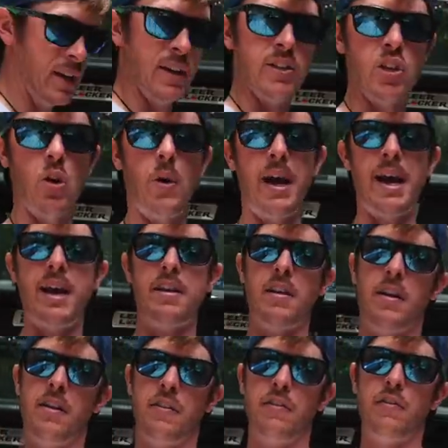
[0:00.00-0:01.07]
So I had
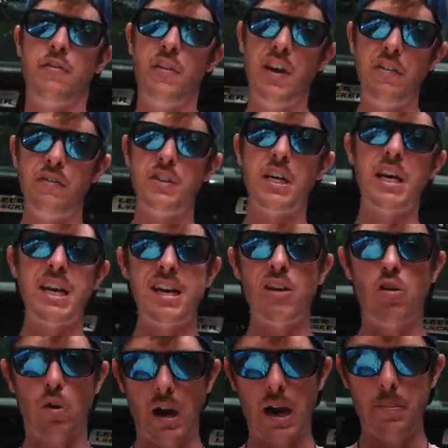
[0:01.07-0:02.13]
15
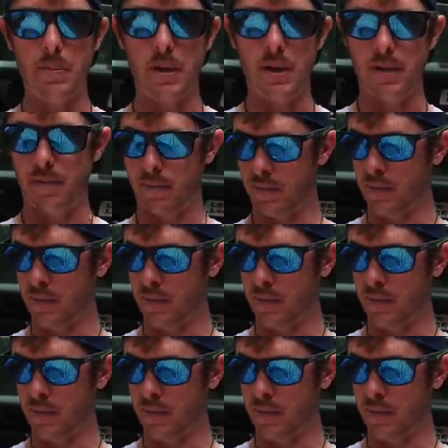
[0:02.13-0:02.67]
crappie,